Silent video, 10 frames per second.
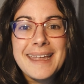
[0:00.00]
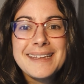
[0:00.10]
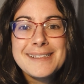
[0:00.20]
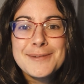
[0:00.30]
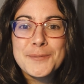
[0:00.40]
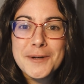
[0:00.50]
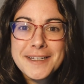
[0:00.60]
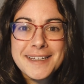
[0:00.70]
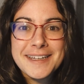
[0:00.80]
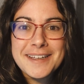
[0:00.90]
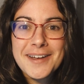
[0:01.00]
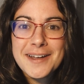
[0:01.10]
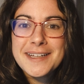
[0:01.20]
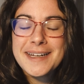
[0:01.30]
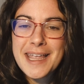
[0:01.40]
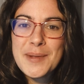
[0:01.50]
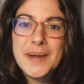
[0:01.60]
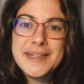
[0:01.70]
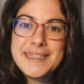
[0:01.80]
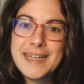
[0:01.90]
is working on an
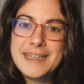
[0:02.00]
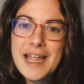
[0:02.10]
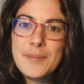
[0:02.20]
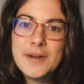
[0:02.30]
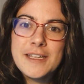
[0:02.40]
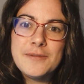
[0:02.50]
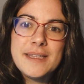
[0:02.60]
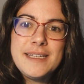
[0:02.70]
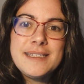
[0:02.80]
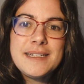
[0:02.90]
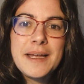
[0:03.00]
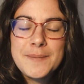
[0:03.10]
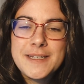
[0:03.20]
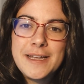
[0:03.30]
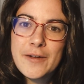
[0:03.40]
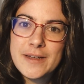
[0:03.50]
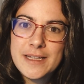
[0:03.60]
8x10 camera. They released an update on